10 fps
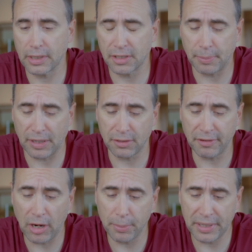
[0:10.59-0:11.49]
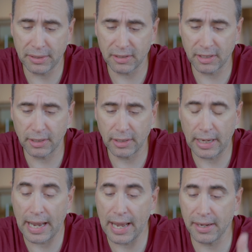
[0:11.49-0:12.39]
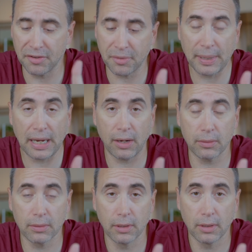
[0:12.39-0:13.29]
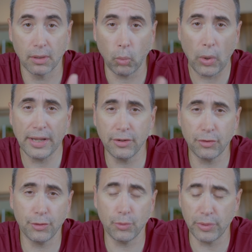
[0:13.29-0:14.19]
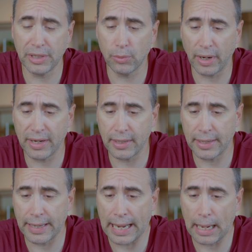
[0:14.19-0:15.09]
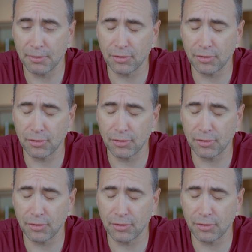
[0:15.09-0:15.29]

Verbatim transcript: It's about development, and it's about when to rewrite an app.